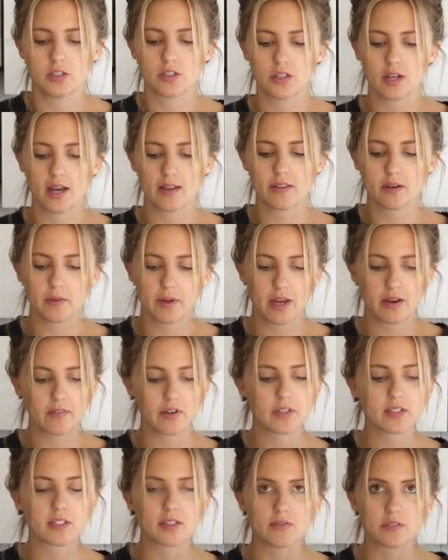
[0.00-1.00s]
So now that we have
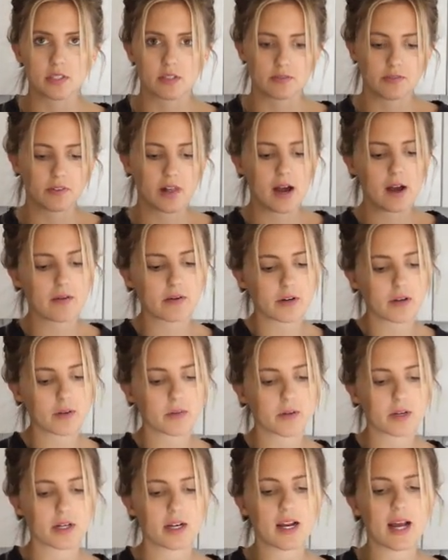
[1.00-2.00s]
our sifted flour,
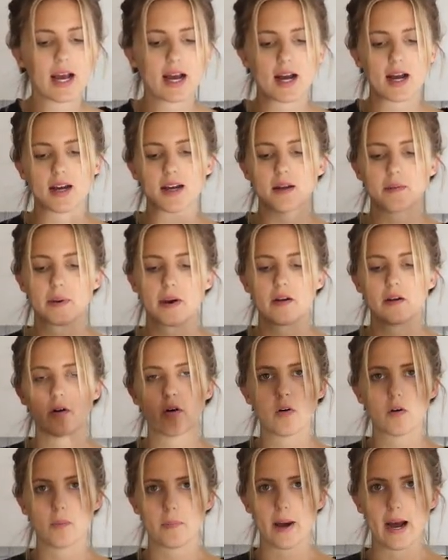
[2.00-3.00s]
we're going to add about
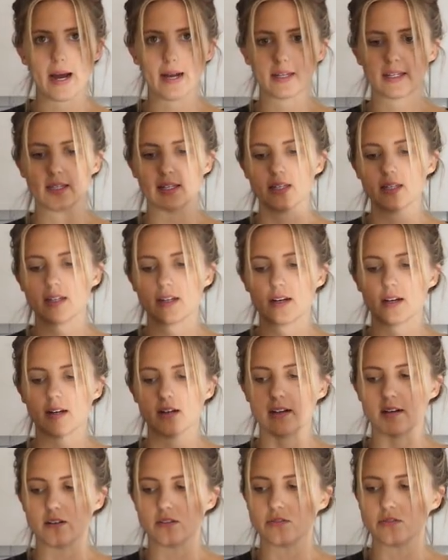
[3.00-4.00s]
a whole packet
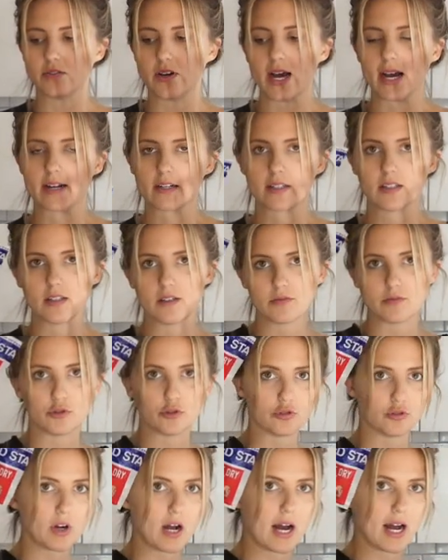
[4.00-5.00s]
of active
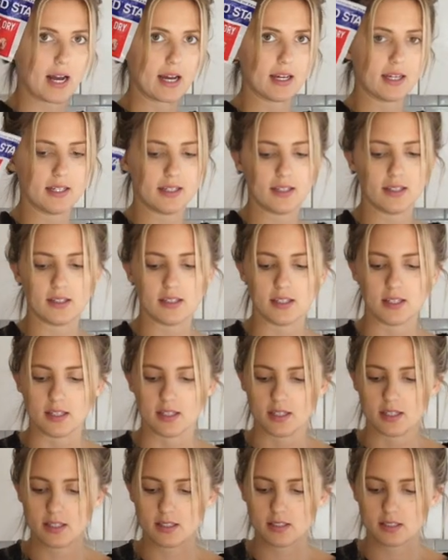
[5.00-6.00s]
dry
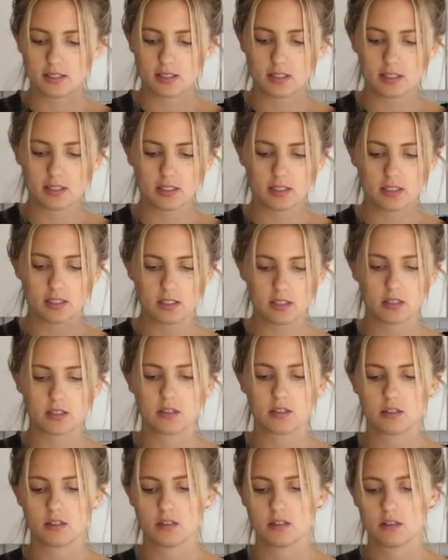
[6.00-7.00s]

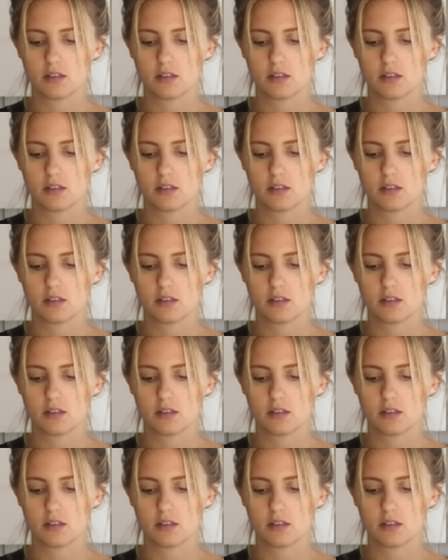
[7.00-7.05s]
yeast.